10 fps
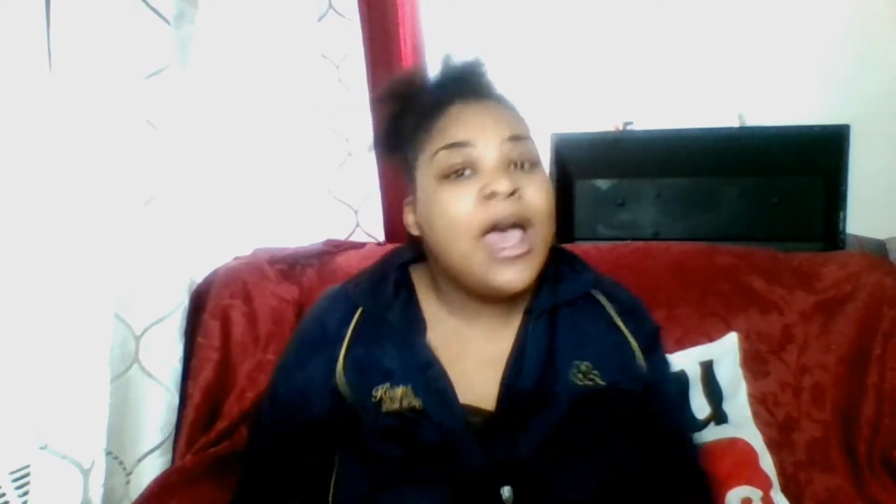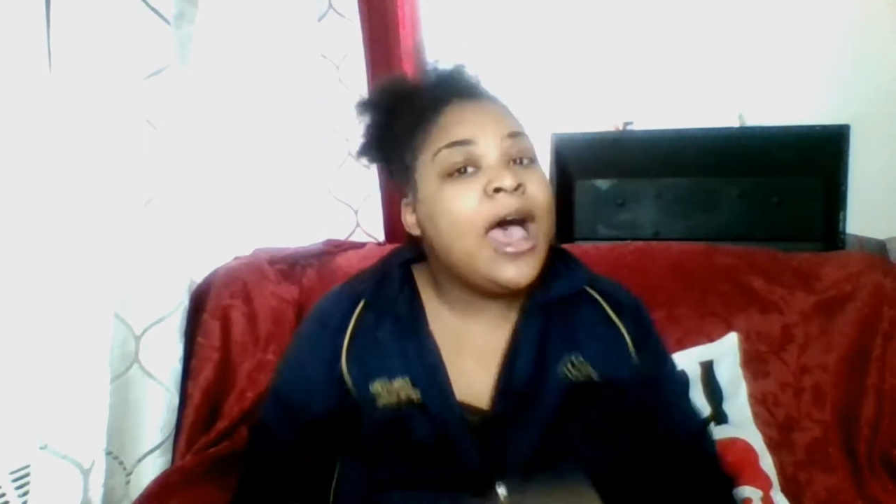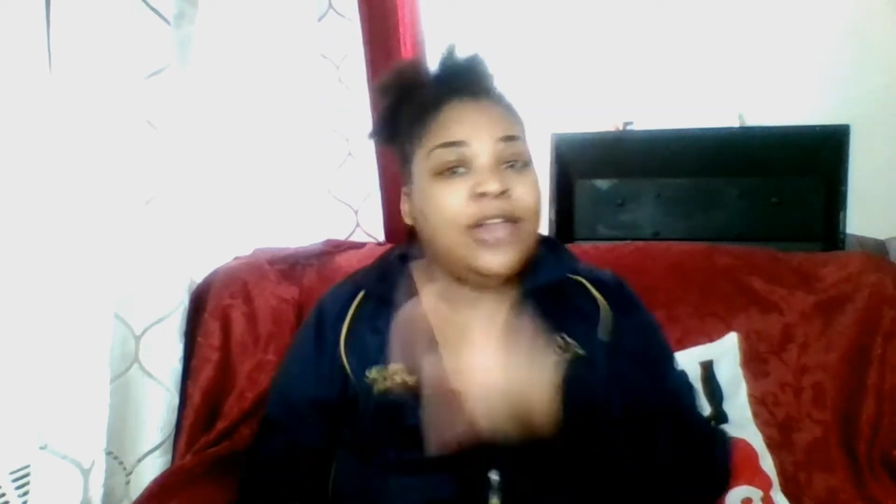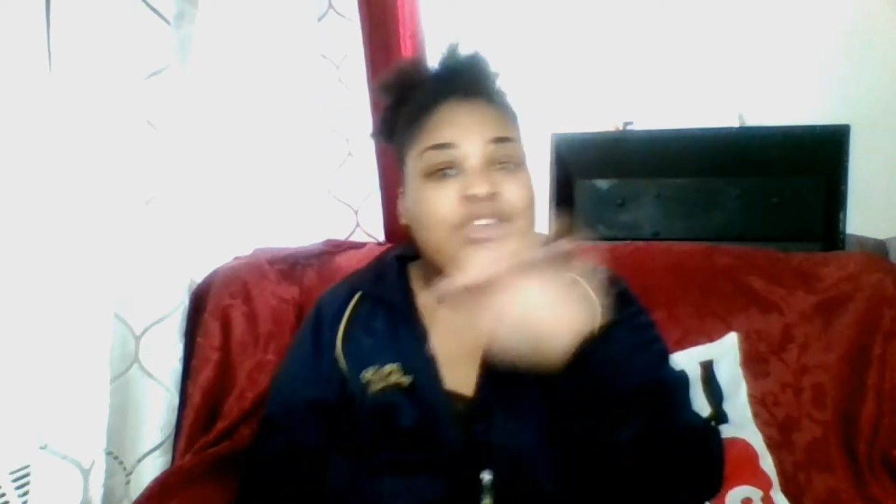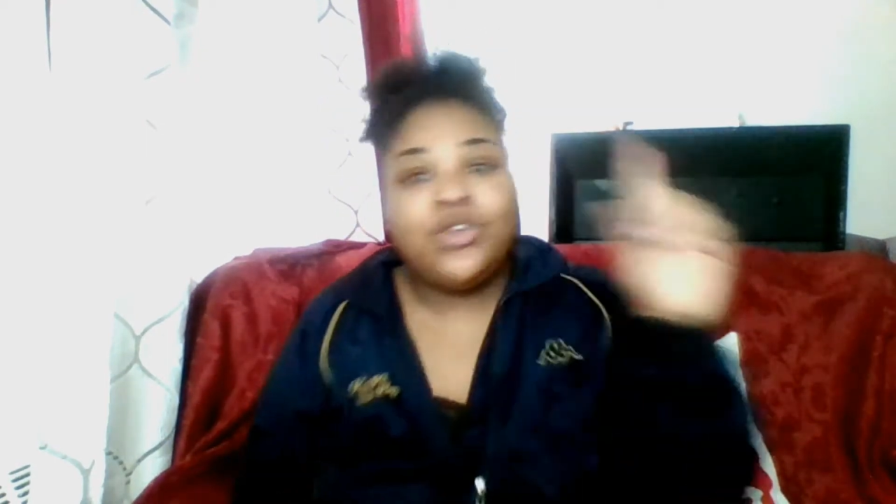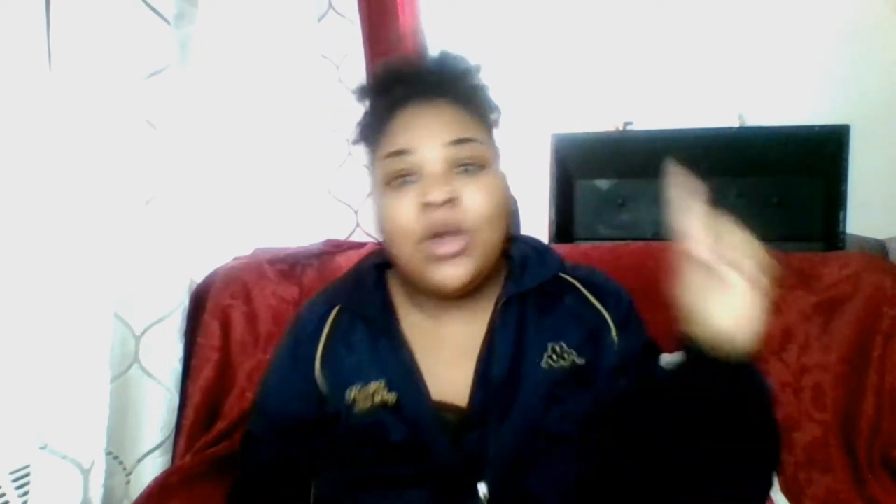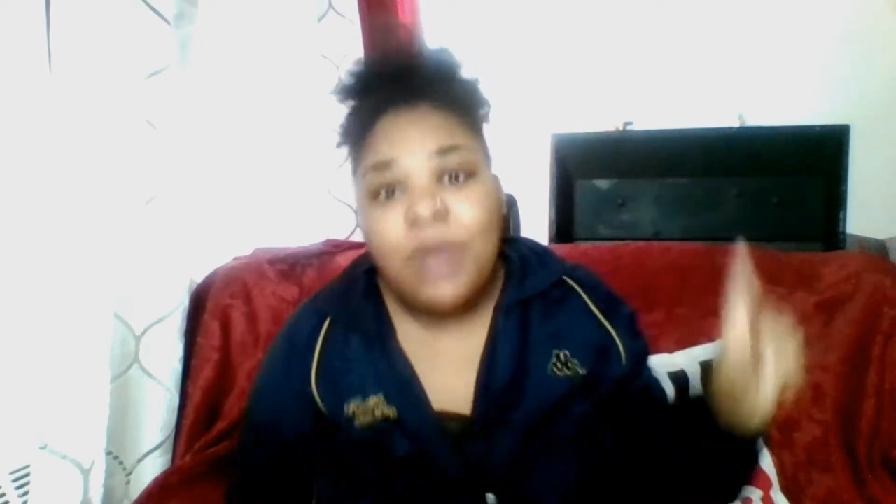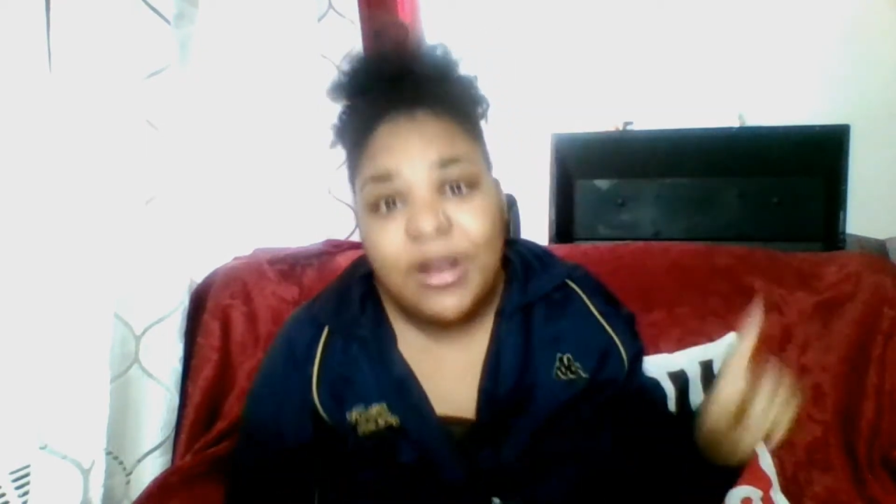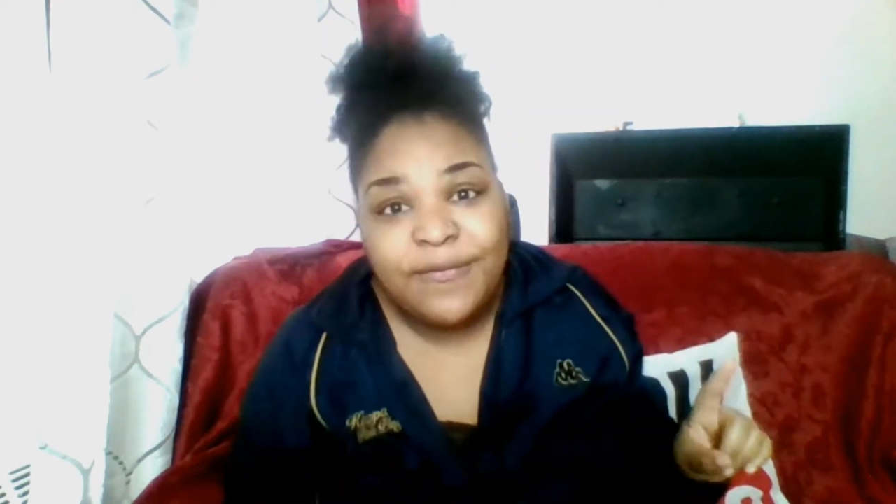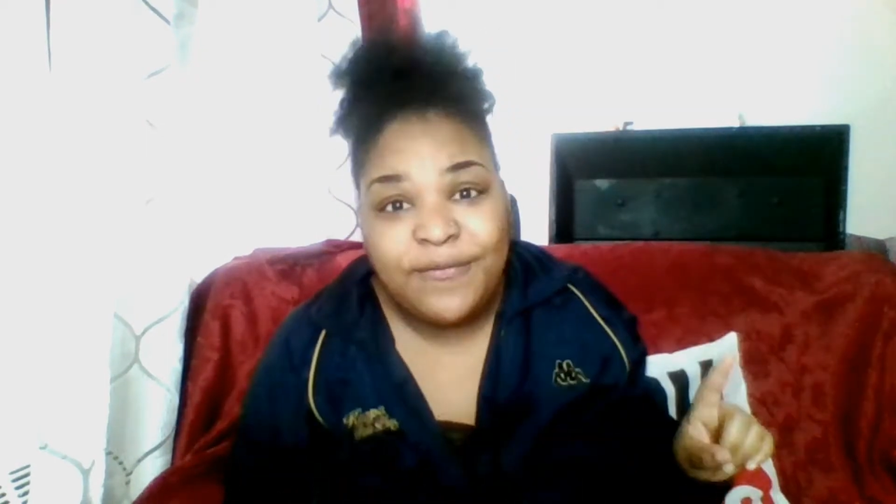I do not
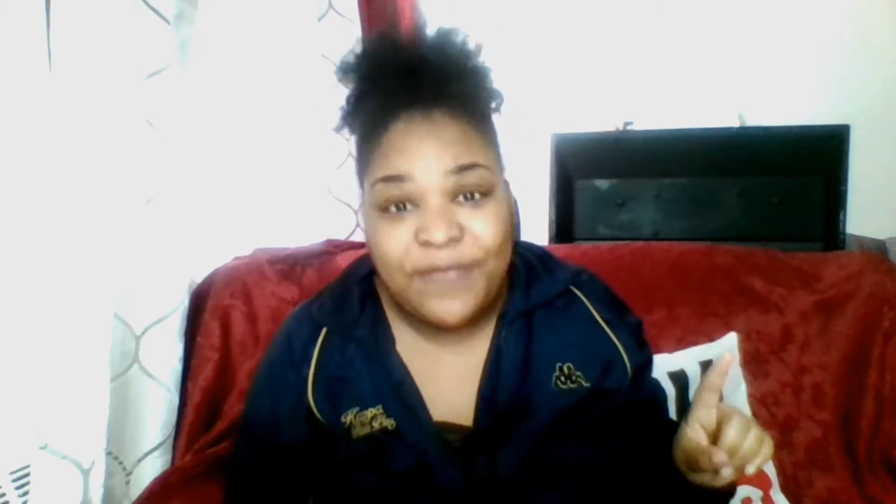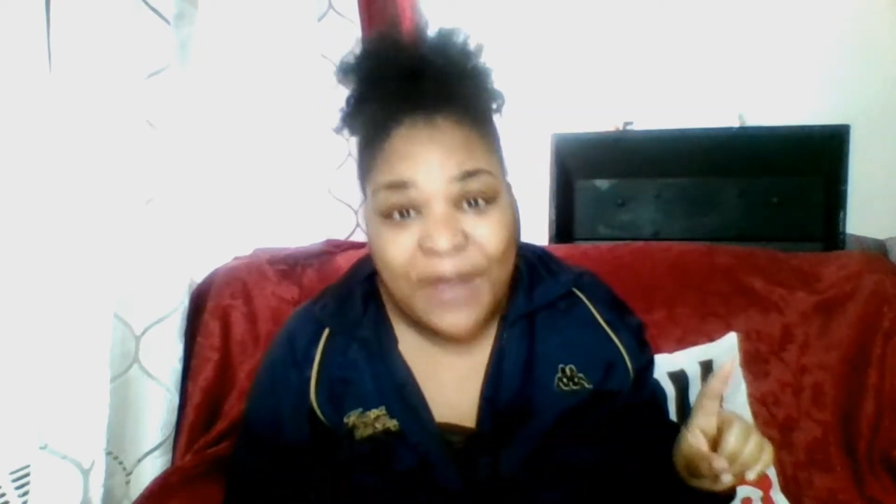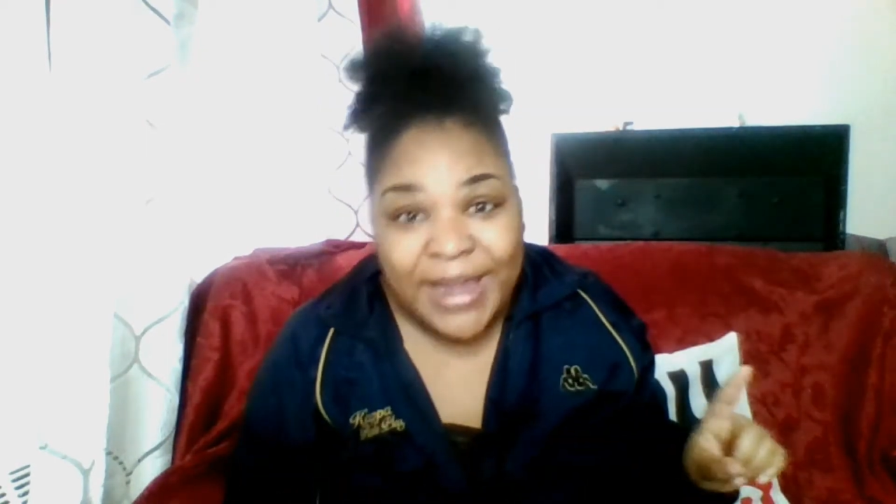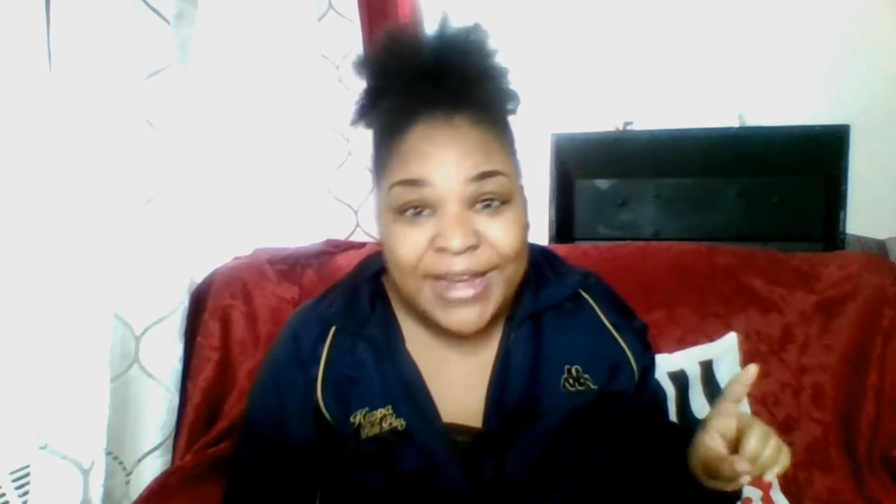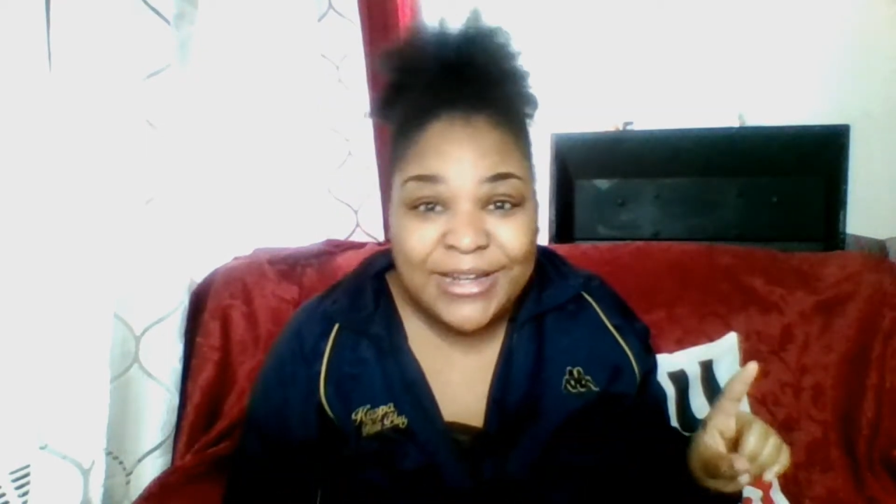want to fight